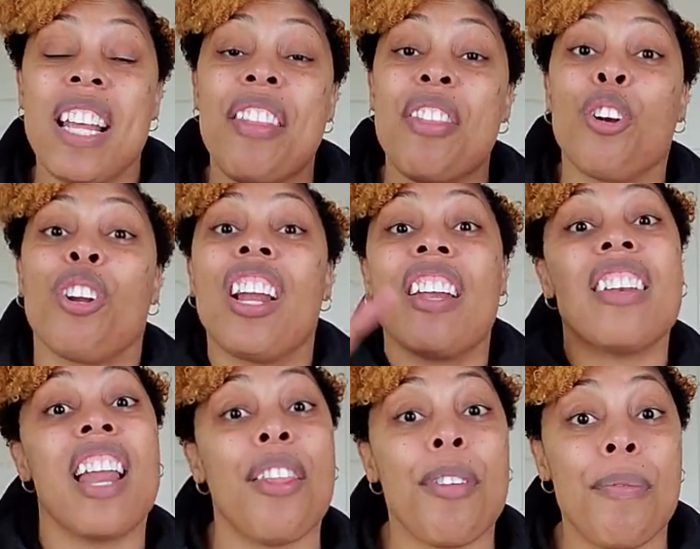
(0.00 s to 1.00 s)
And then on
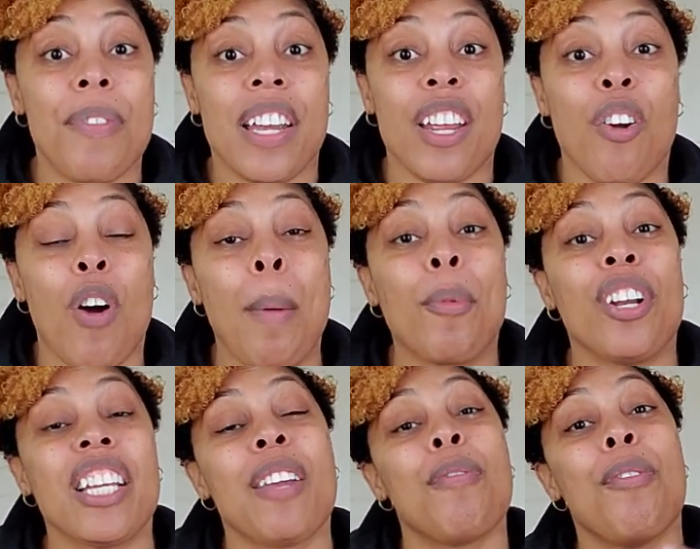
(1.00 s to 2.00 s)
another video, I'm
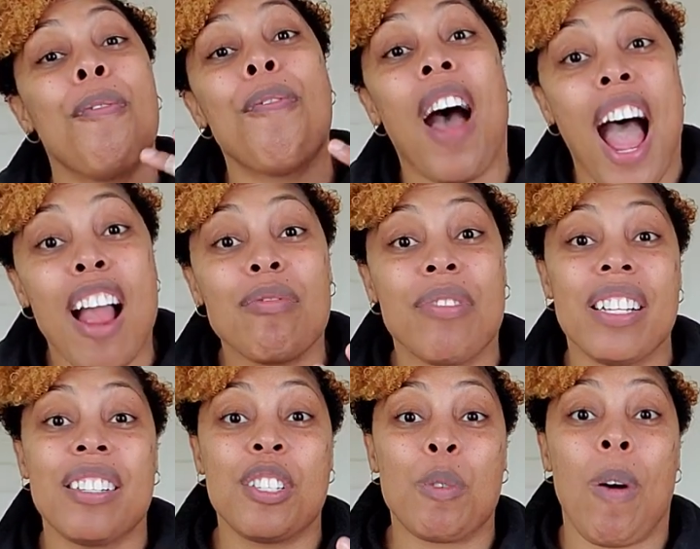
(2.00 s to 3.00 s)
gonna give you 5
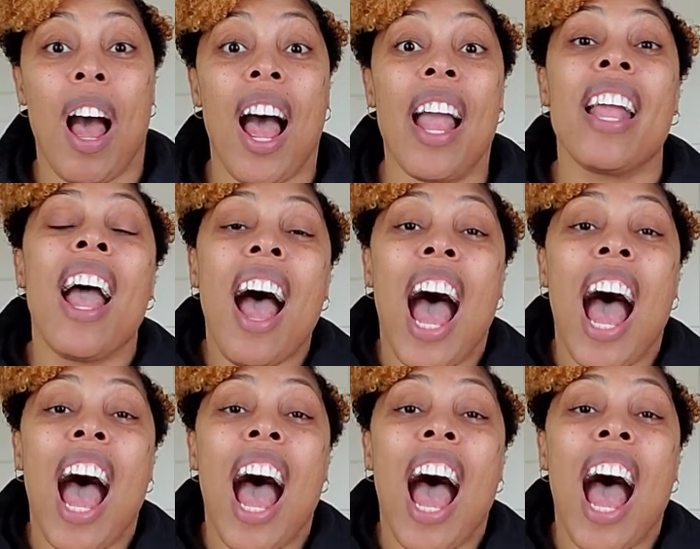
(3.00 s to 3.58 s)
reasons why